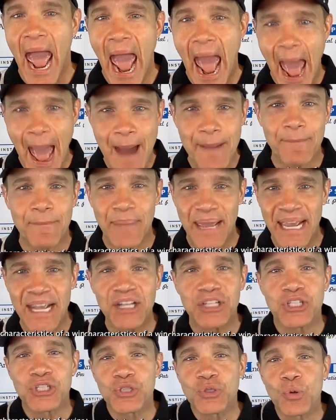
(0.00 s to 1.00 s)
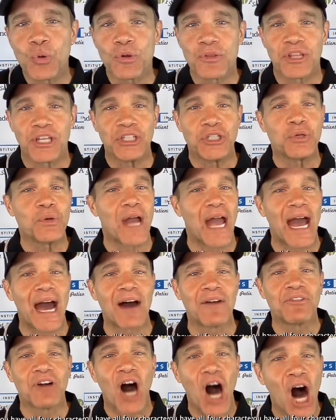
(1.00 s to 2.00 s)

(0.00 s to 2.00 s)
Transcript: and make sure that you have